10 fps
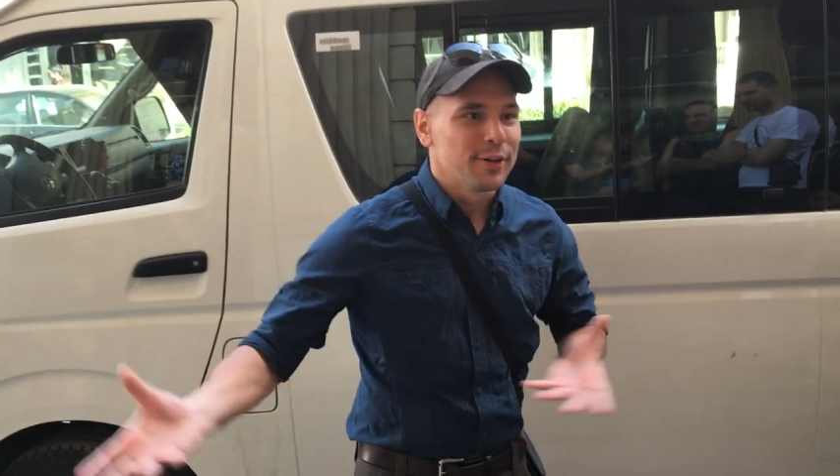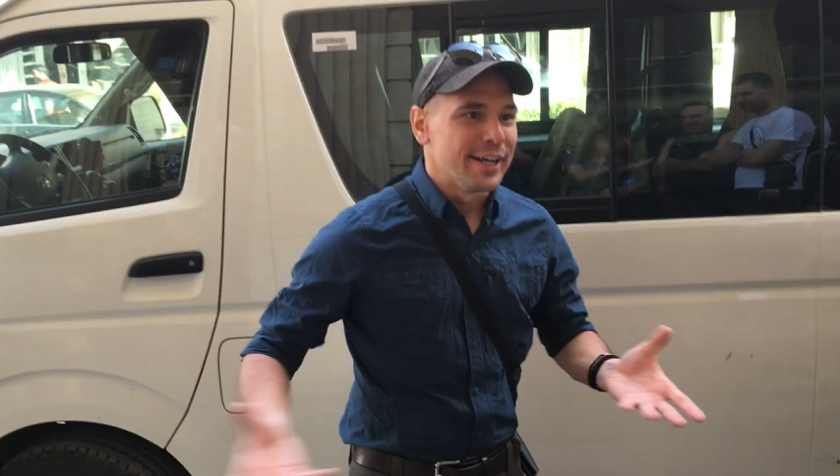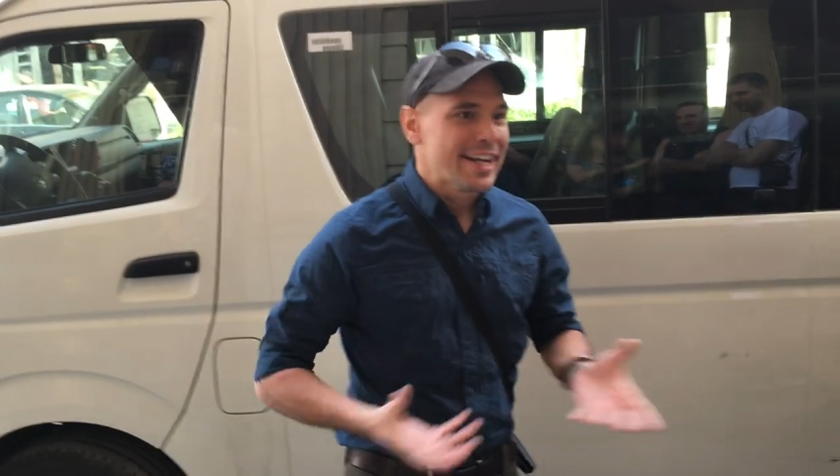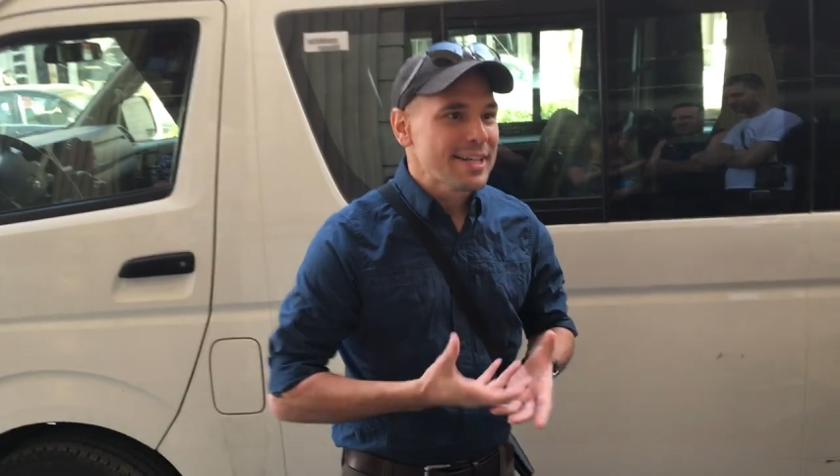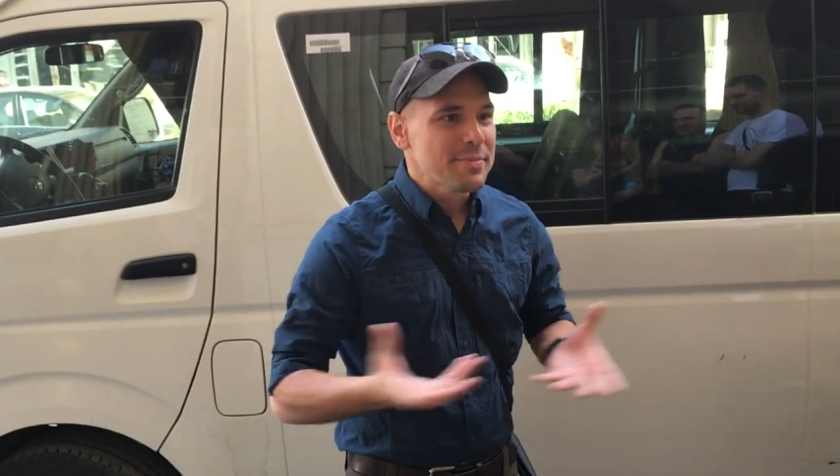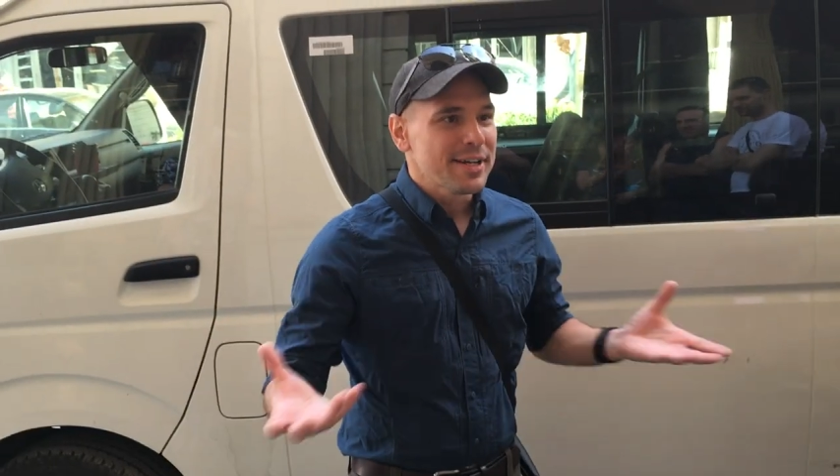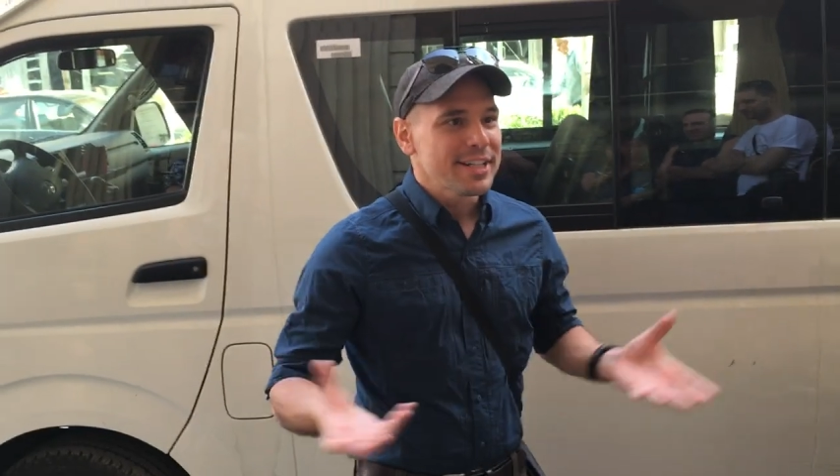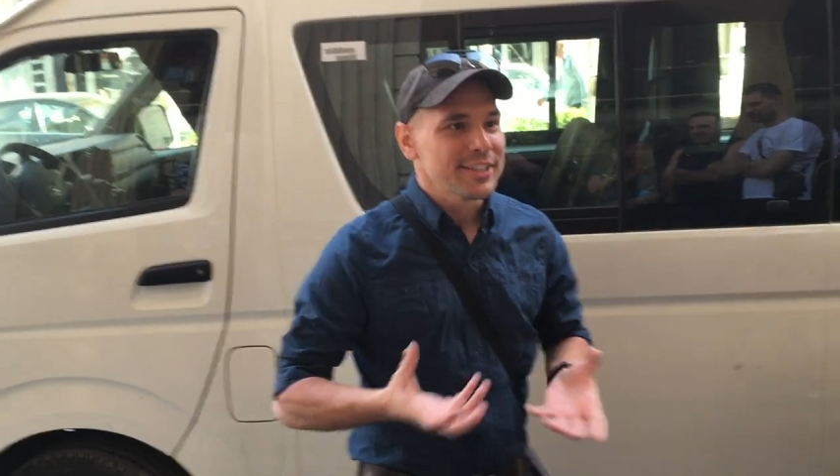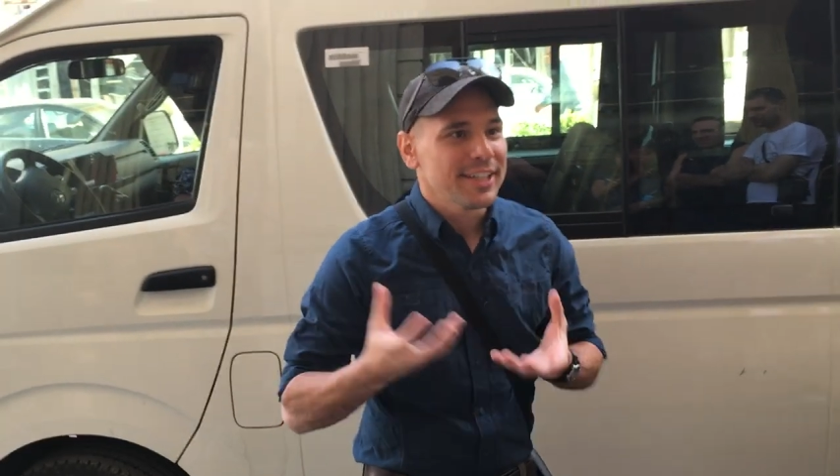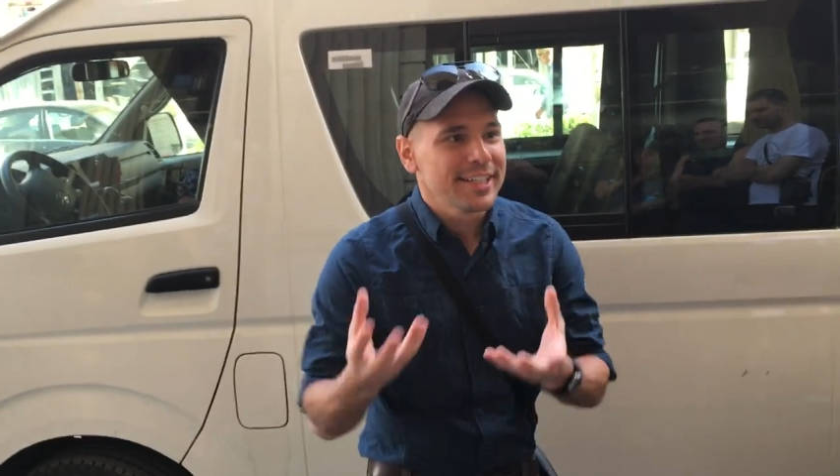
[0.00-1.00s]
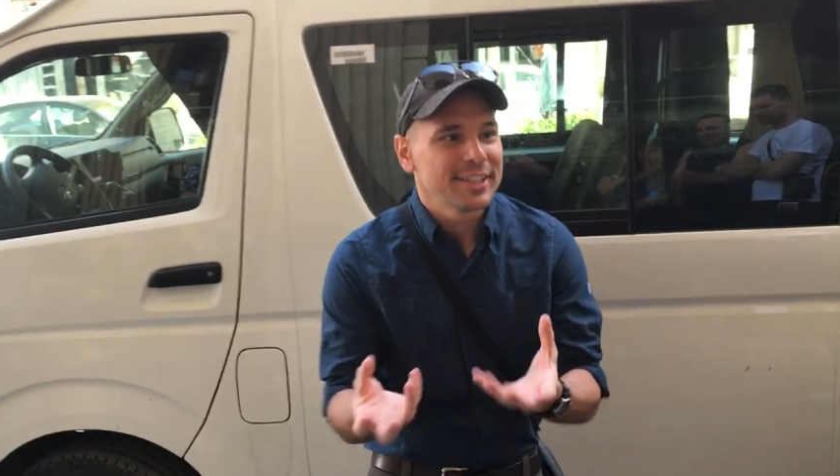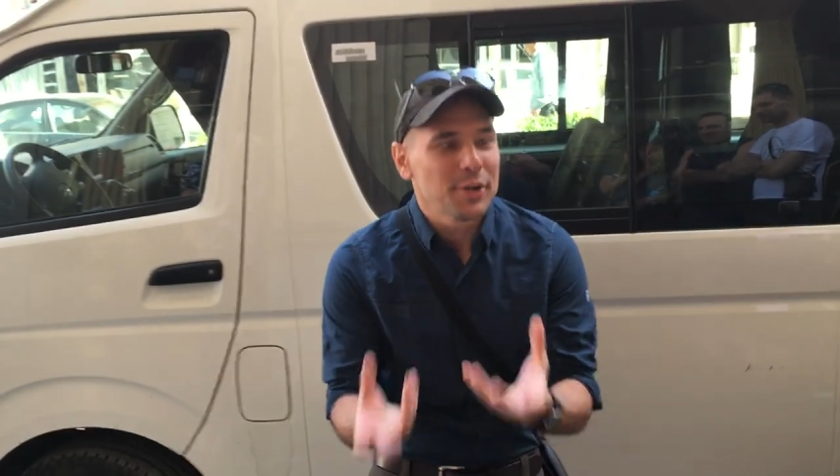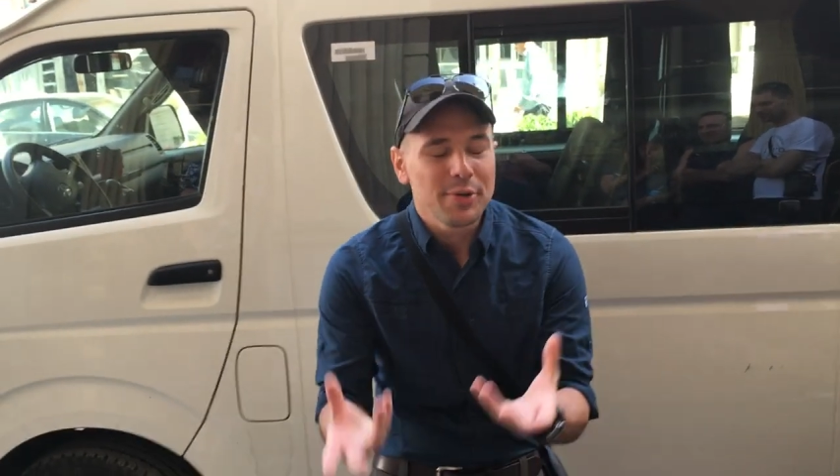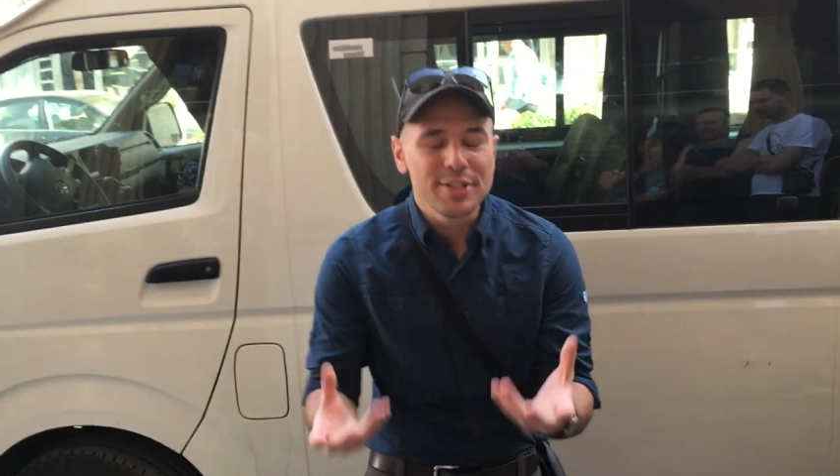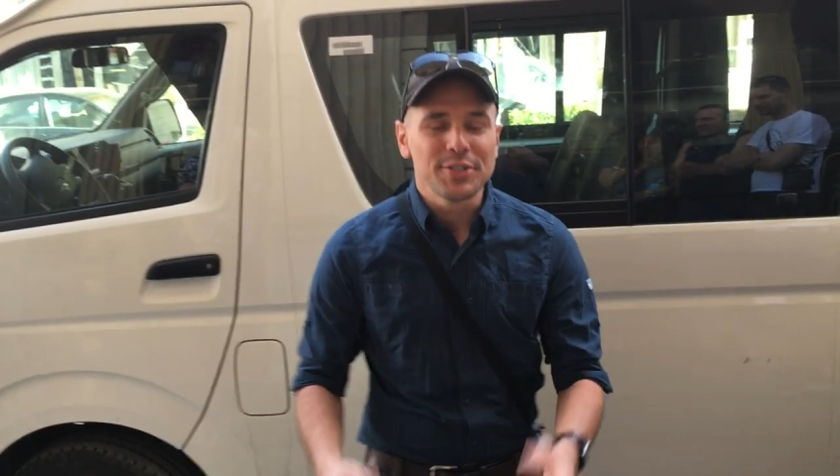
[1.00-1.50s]
Anybody could like go
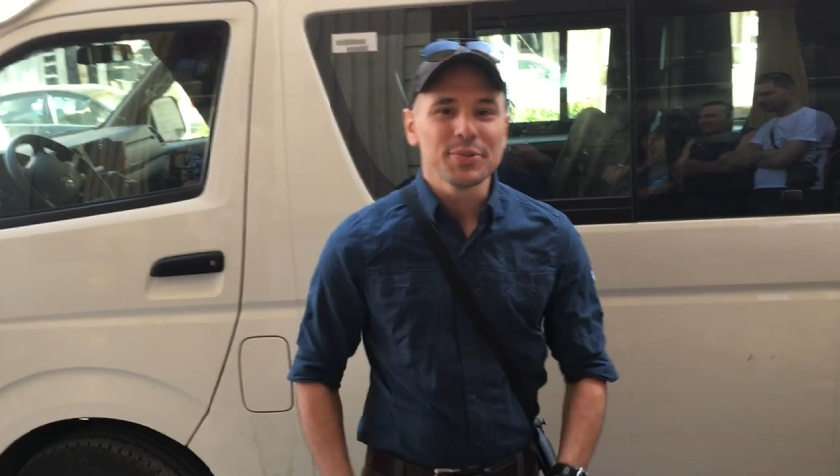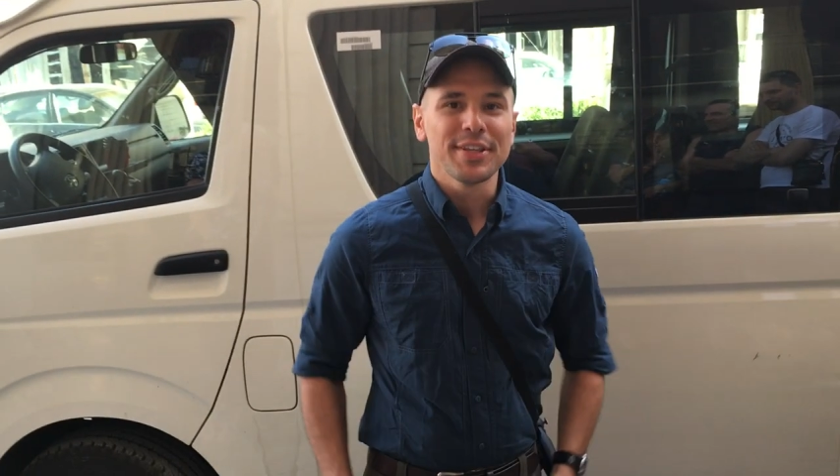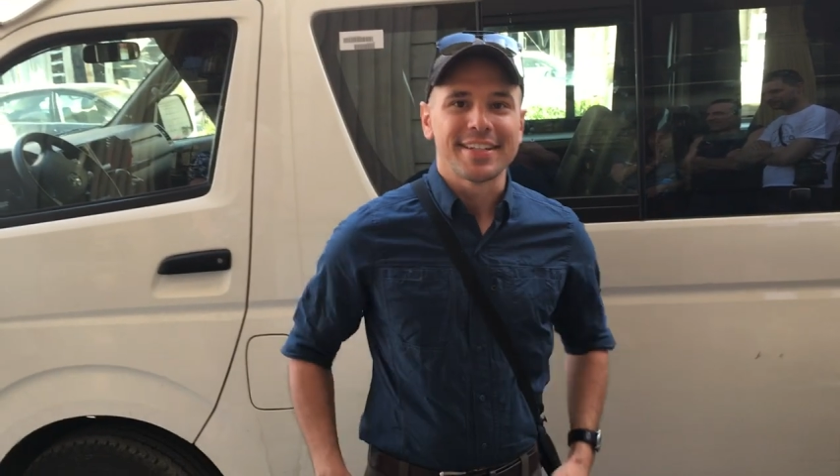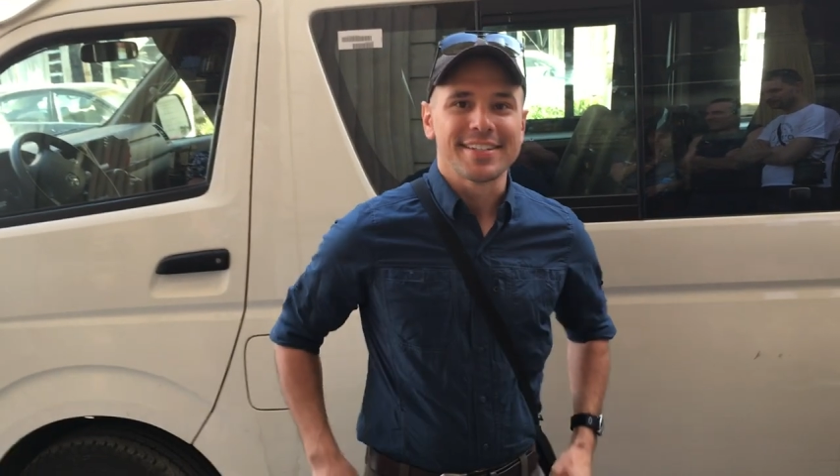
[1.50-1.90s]
and do this.